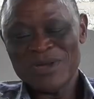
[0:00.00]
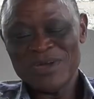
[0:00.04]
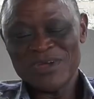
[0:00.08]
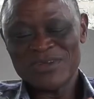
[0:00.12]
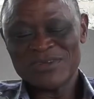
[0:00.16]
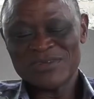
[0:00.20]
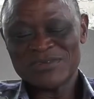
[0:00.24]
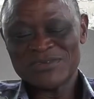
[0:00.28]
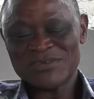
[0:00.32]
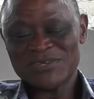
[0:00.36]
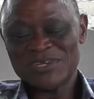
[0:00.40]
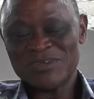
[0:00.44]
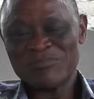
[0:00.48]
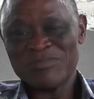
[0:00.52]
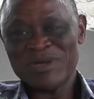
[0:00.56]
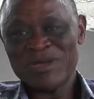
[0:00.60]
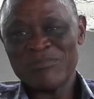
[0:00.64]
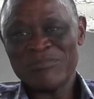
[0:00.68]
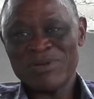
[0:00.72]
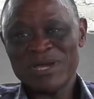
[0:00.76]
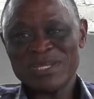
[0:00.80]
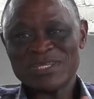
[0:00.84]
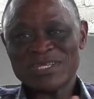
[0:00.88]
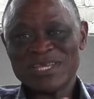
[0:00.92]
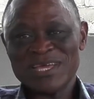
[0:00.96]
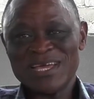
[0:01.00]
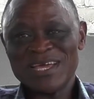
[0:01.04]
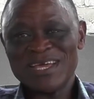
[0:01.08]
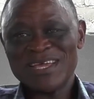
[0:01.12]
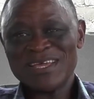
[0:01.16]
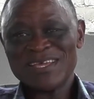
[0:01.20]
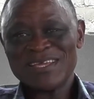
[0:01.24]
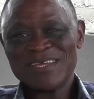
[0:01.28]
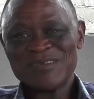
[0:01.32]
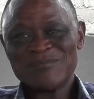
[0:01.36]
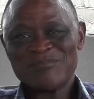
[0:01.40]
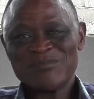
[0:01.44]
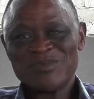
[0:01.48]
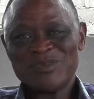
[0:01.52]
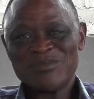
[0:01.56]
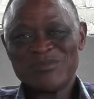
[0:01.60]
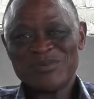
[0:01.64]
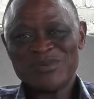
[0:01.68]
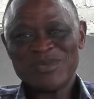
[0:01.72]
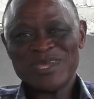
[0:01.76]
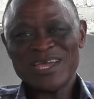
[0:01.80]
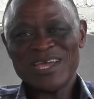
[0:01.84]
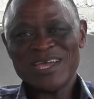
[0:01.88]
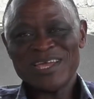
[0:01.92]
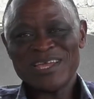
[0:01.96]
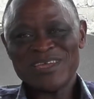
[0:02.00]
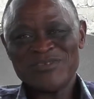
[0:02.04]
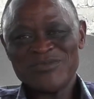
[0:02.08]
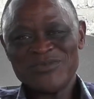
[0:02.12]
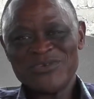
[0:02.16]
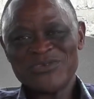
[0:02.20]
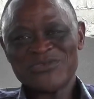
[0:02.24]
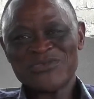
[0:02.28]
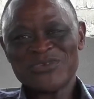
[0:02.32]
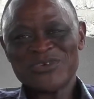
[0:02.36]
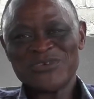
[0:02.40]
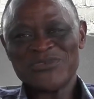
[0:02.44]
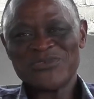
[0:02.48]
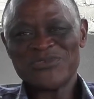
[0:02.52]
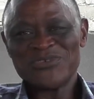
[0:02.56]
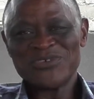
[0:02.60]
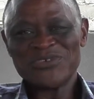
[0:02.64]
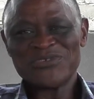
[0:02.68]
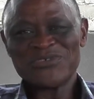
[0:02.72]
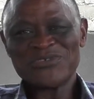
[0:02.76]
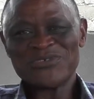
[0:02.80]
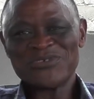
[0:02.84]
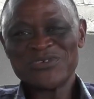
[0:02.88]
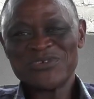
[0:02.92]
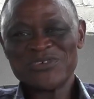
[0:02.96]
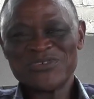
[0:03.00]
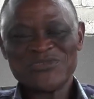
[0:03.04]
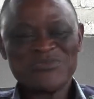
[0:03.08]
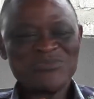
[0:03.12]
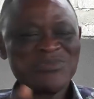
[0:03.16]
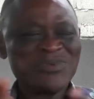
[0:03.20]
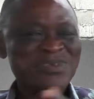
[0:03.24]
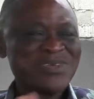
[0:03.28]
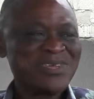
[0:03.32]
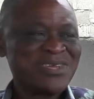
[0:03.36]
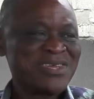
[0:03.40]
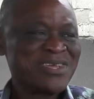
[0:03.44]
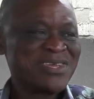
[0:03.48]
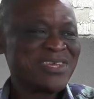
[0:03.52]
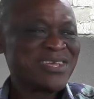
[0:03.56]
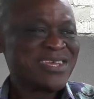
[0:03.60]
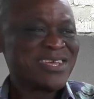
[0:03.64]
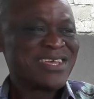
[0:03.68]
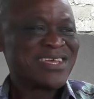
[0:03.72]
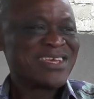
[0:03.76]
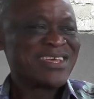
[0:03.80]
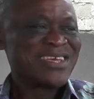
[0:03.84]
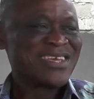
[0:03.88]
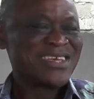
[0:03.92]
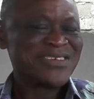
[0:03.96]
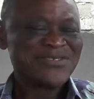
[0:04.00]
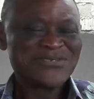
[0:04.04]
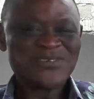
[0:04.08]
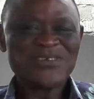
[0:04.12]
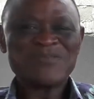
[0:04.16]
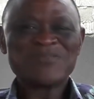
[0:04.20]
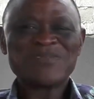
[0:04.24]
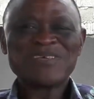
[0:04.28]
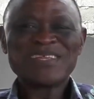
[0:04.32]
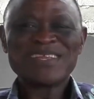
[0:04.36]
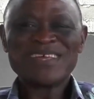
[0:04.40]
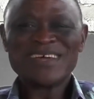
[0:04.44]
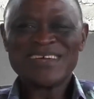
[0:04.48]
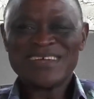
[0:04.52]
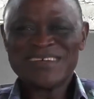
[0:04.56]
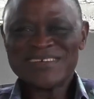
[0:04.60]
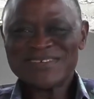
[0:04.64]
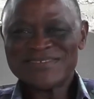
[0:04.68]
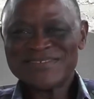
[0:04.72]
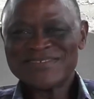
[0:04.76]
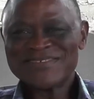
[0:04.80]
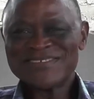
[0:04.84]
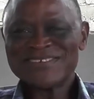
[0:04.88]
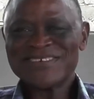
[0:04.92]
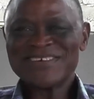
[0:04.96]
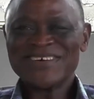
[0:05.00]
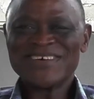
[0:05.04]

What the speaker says: out, trade by butter. Maybe I give you some fish, you give me something else.